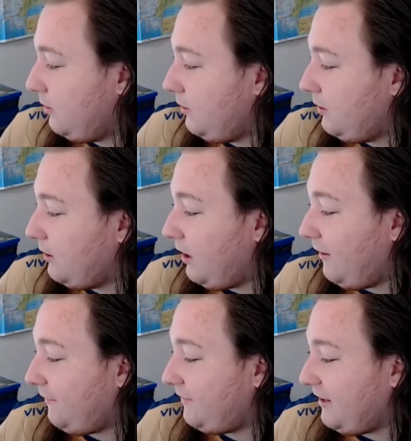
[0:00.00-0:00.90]

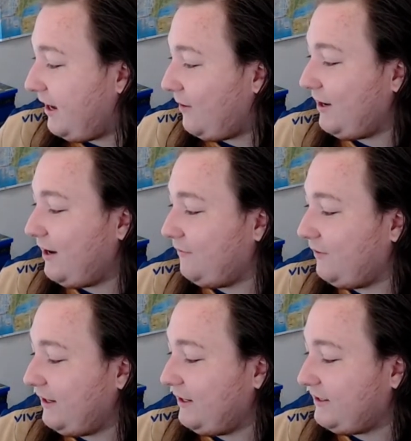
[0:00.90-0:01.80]
After that we have
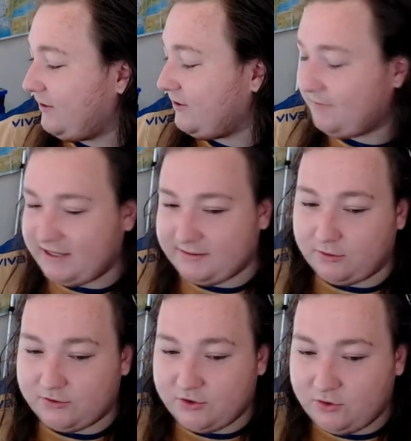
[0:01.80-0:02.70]
League Series Baseball
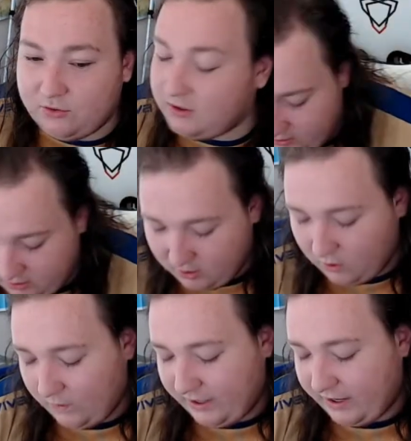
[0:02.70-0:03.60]
2.
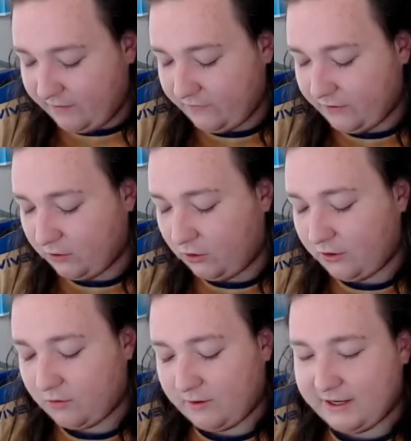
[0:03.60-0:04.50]
We have The Lord of the
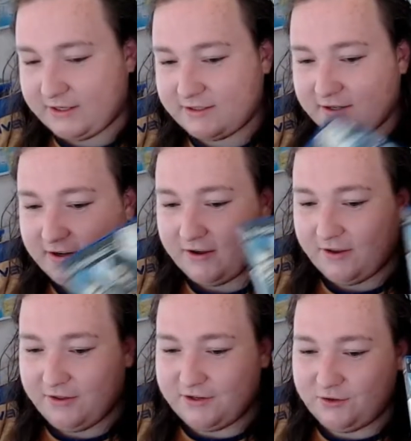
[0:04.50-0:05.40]
Rings, The
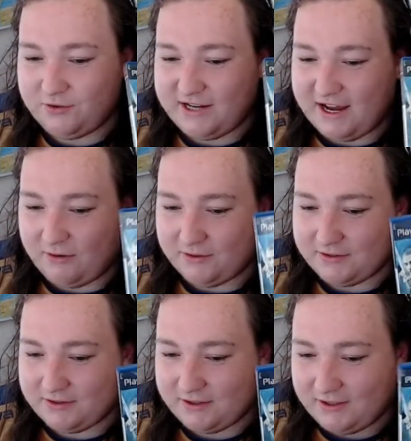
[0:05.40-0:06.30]
Two Towers.
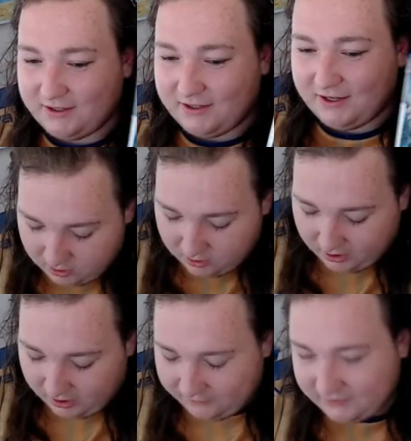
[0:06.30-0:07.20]

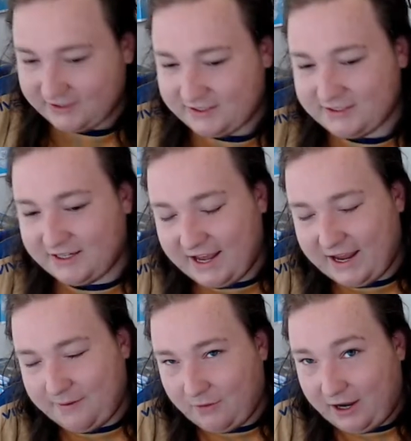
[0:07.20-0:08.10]
After this is a
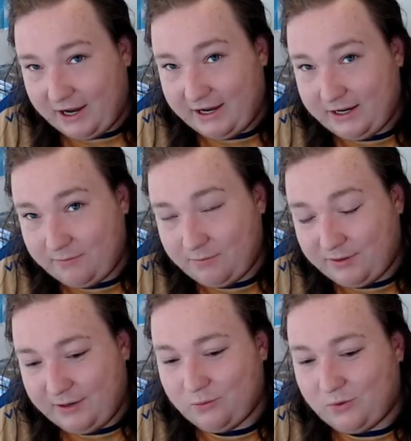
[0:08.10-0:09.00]
game I
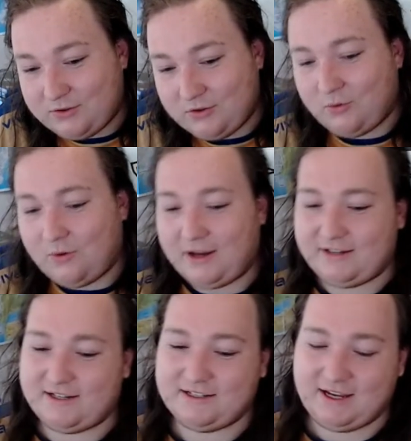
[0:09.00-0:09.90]
played once or twice
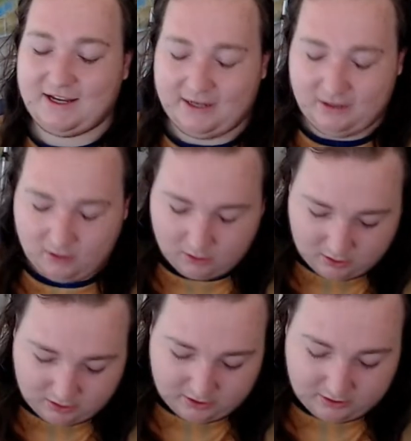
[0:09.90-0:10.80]
as a kid.
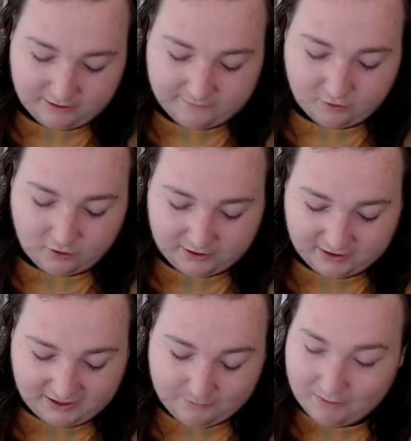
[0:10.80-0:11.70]
Never owned the
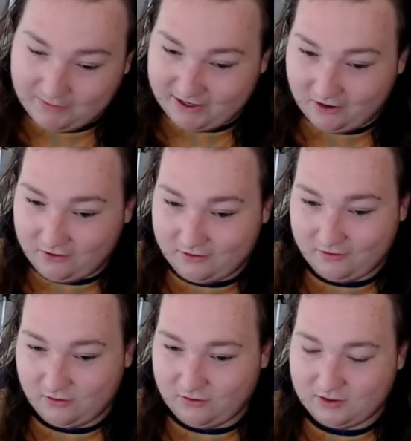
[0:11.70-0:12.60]
game, my mate owned,
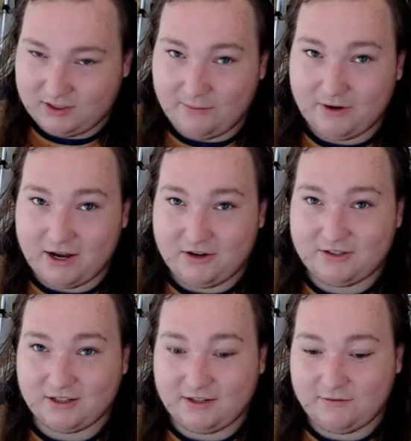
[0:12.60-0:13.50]
or someone I used to
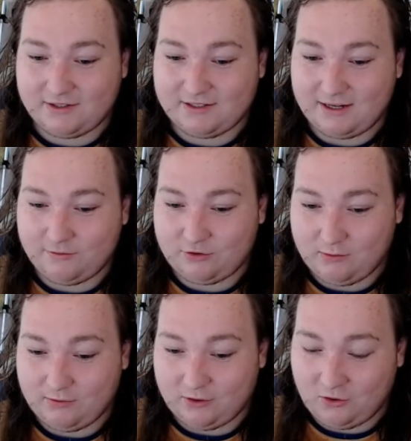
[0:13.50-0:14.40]
live in the same street
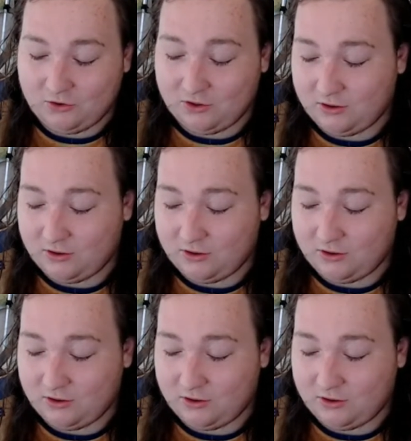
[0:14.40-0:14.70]
with owned it.